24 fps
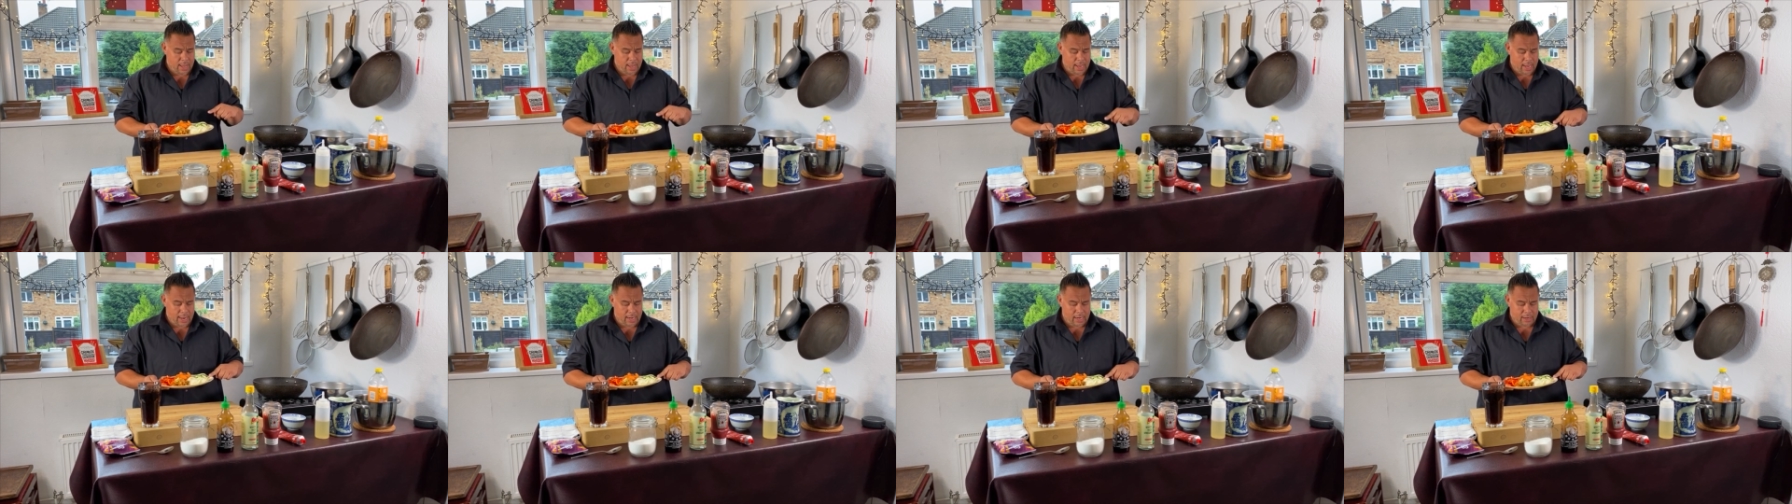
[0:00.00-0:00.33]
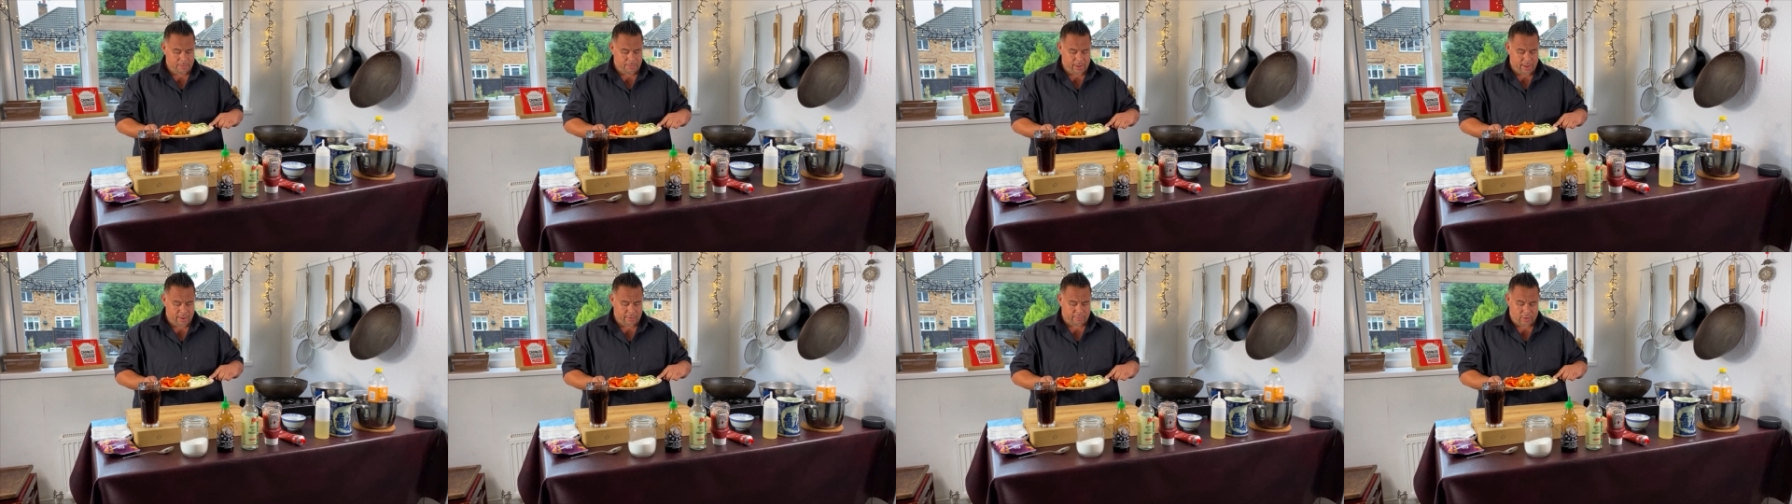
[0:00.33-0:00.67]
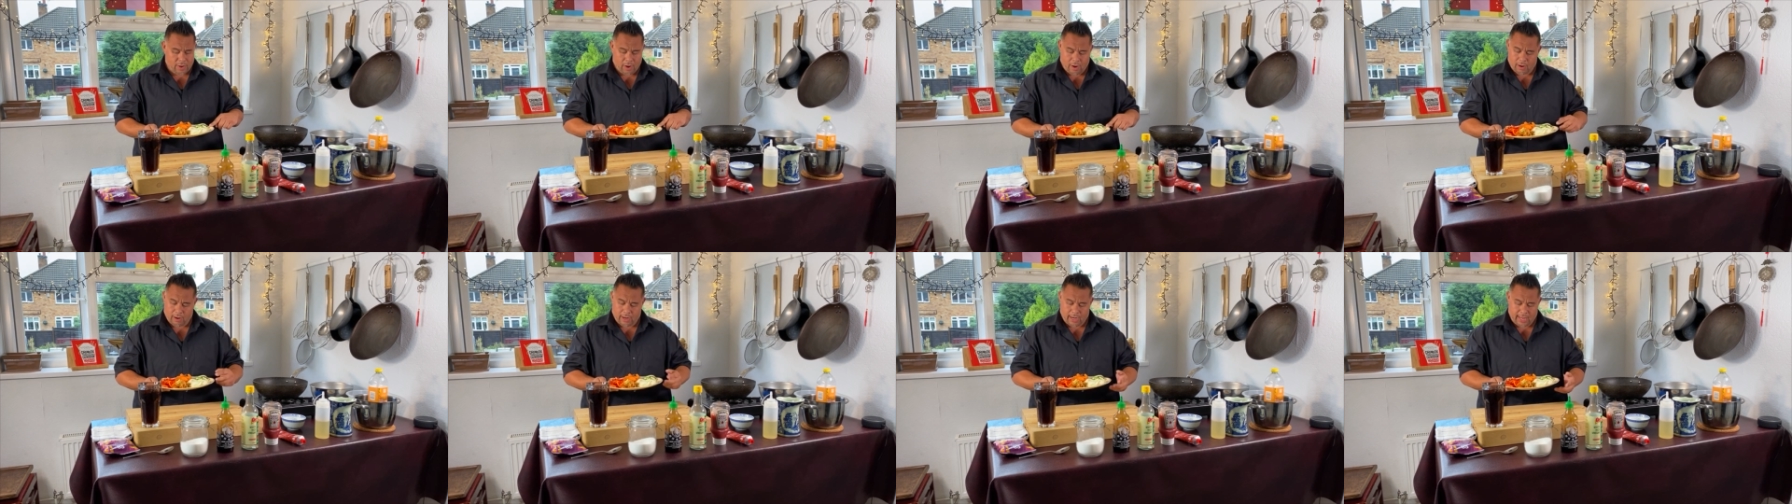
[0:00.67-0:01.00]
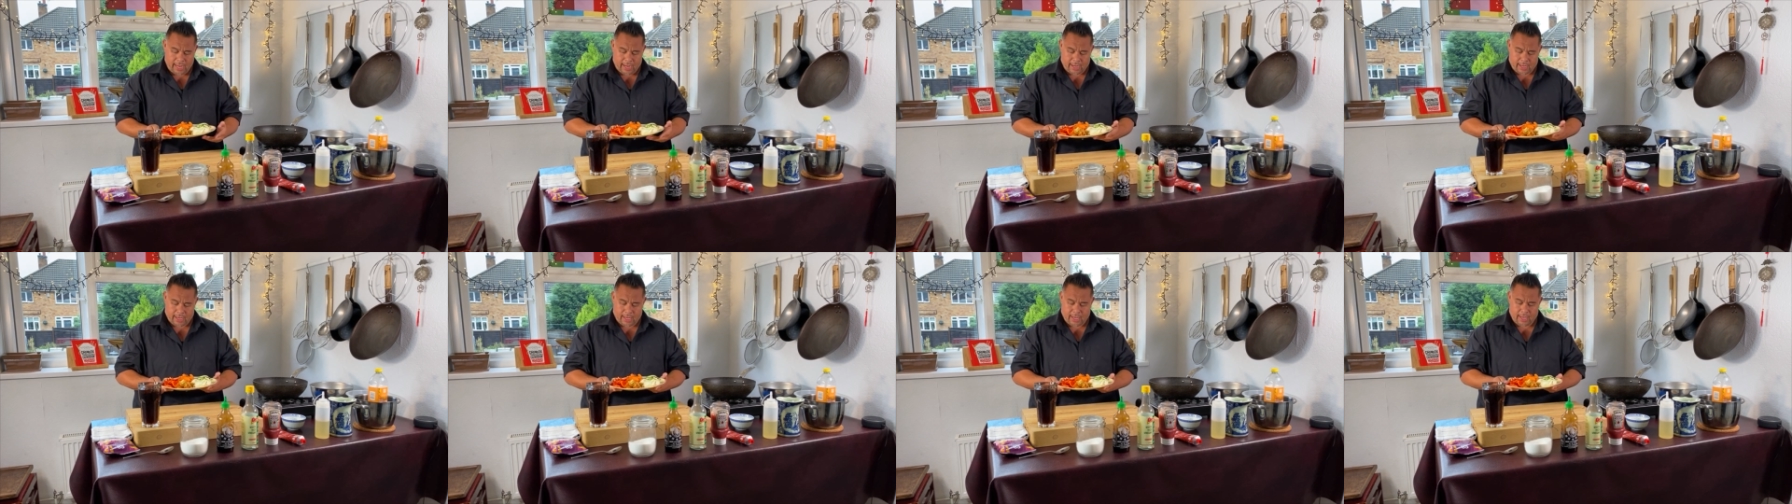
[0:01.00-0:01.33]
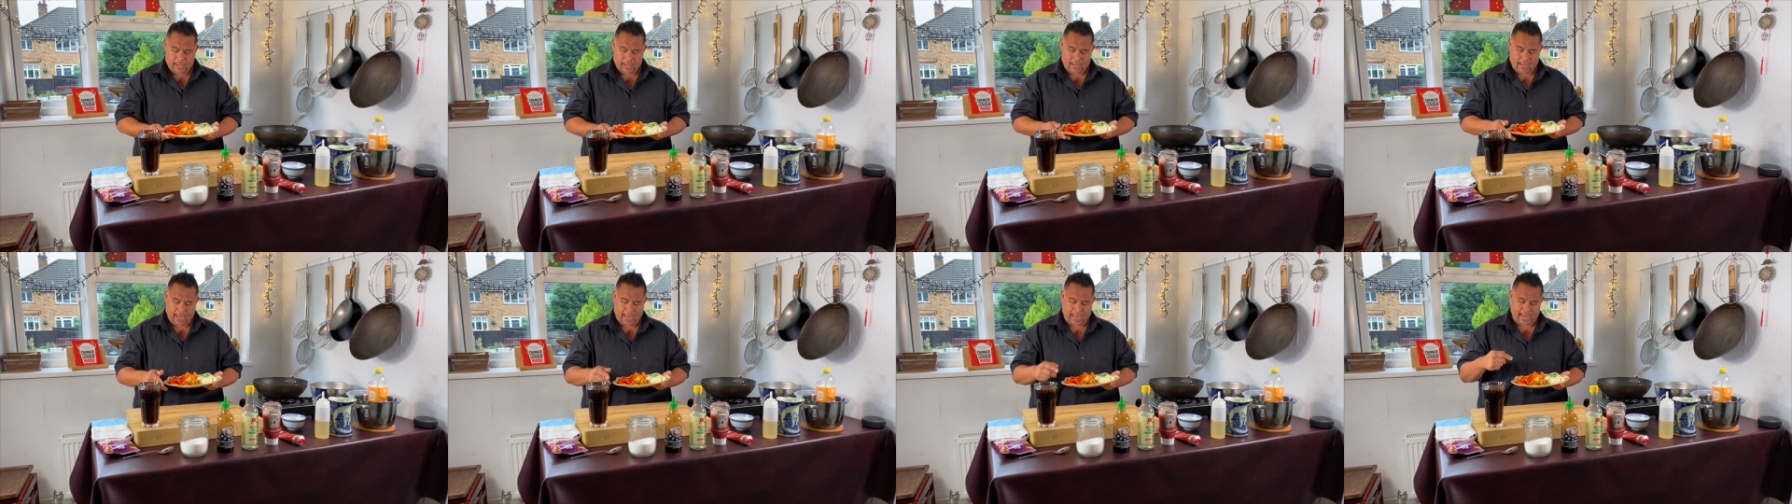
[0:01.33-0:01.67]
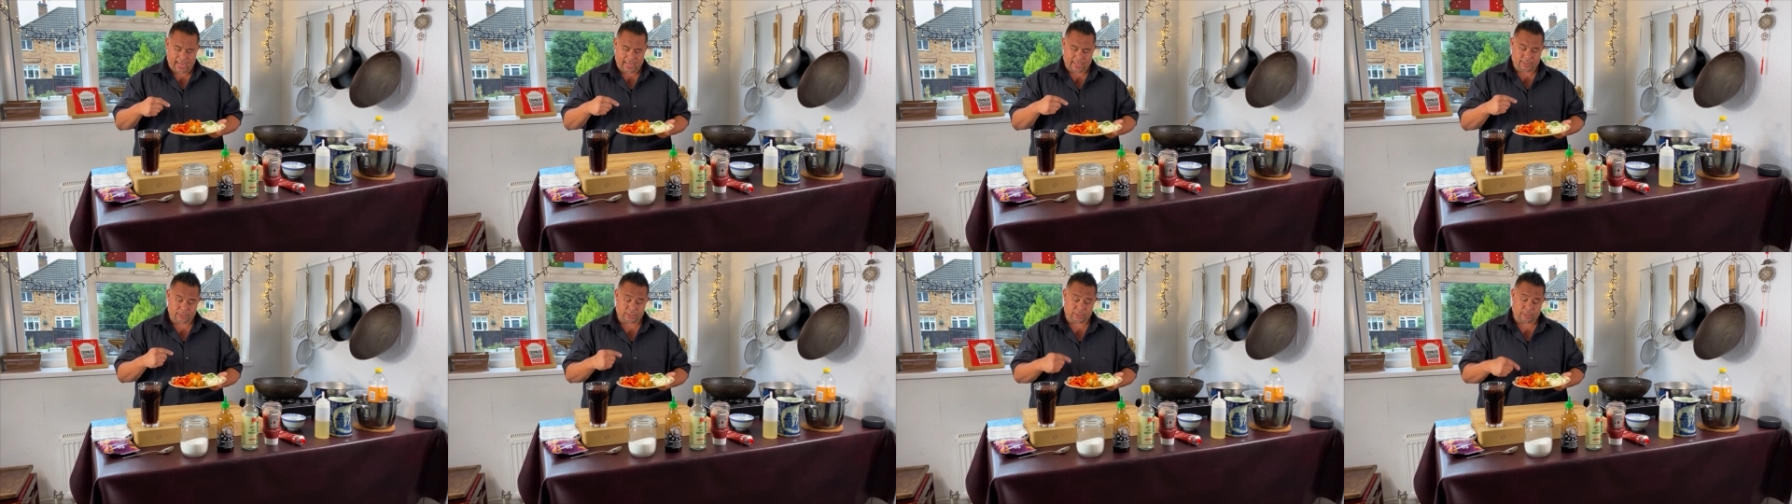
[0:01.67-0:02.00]
a little bit of garlic
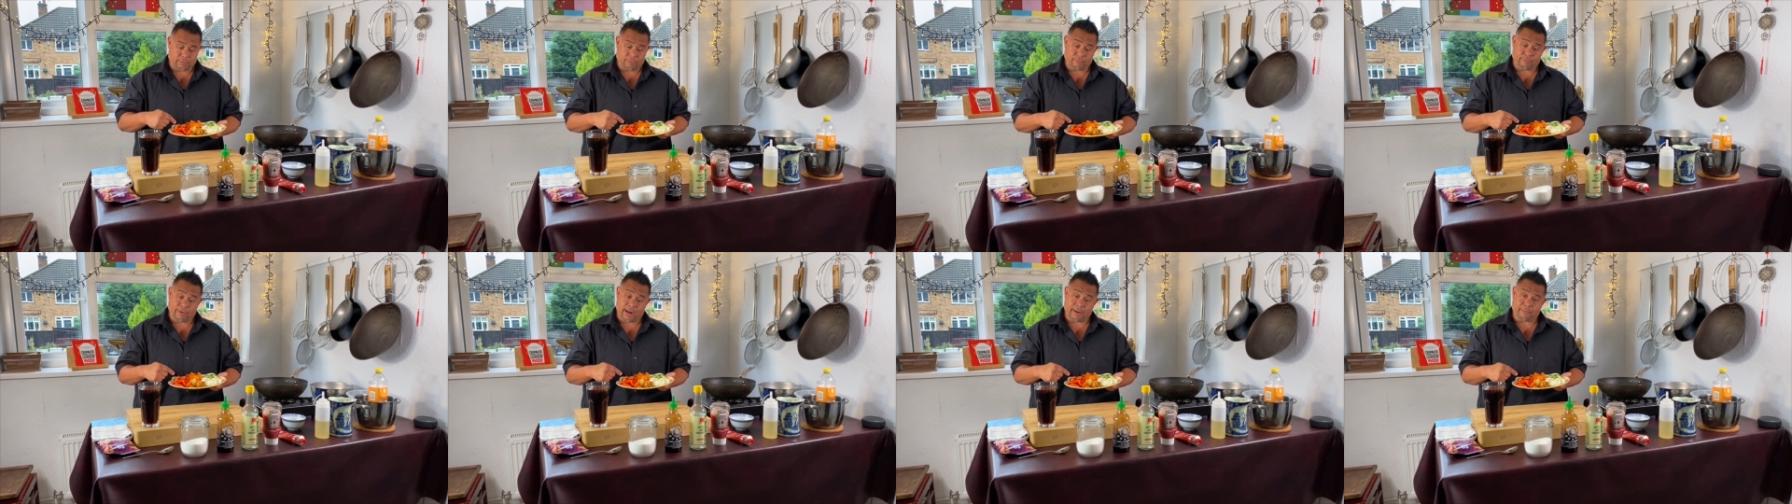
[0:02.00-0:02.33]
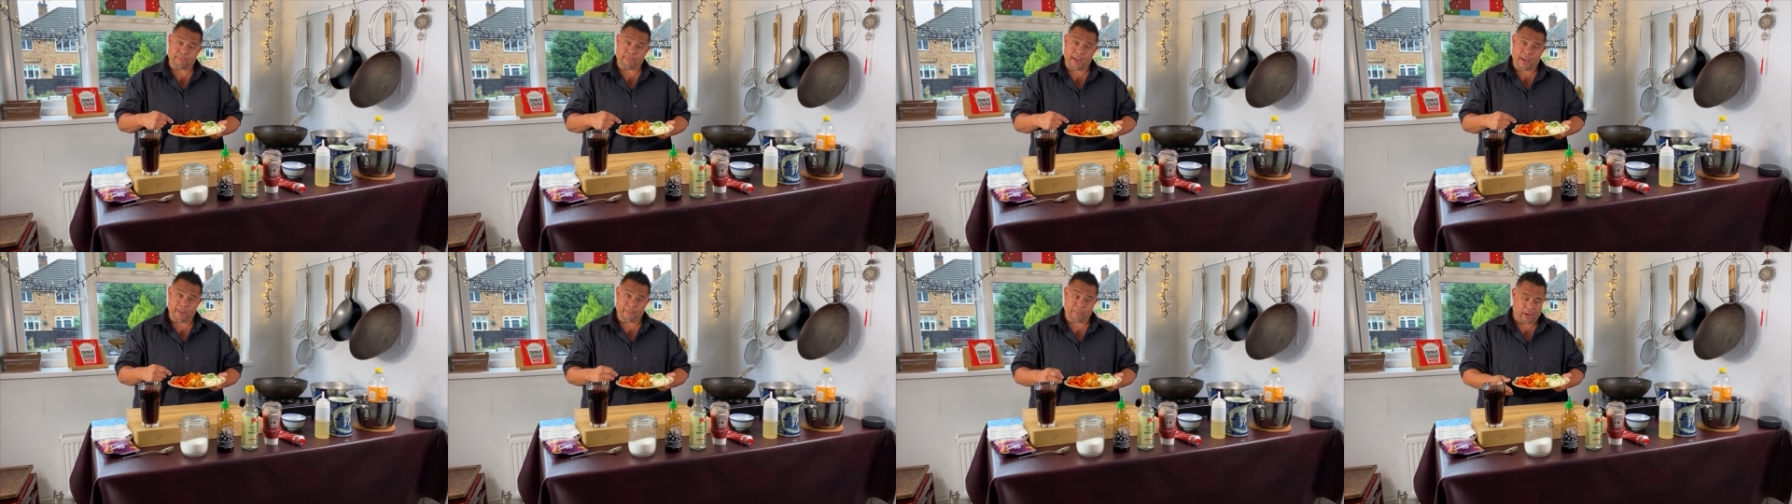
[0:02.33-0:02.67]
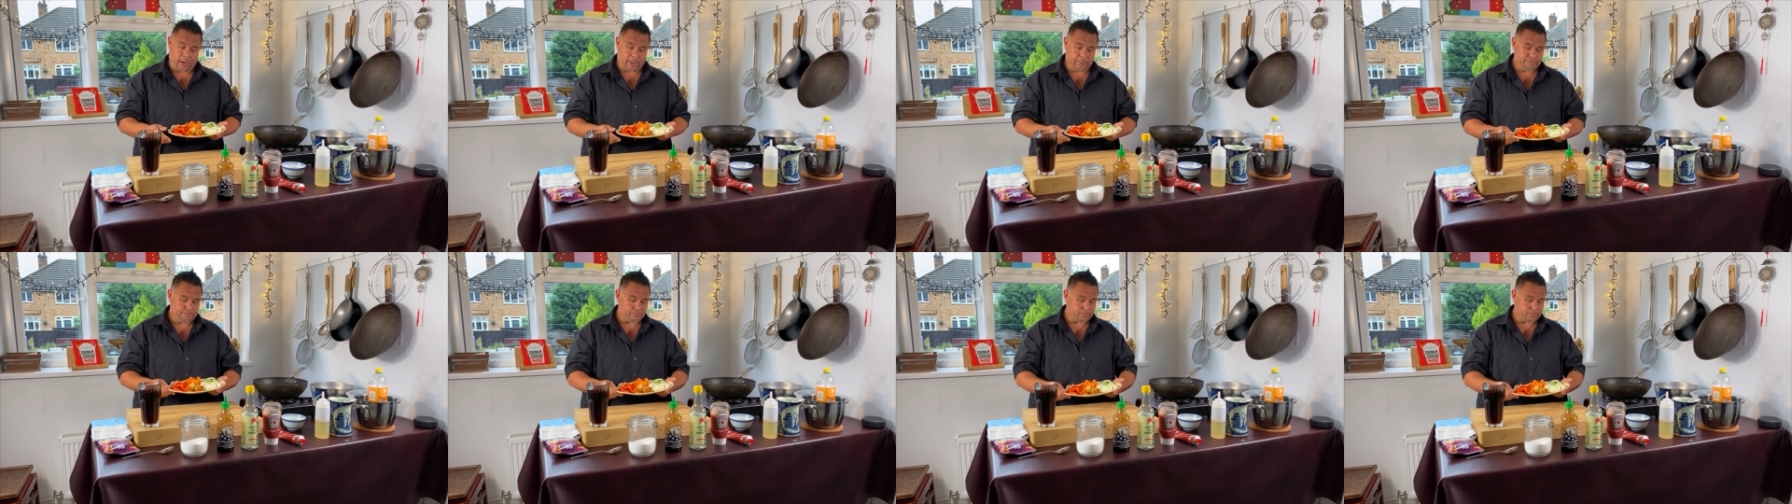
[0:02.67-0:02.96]
and some red pepper.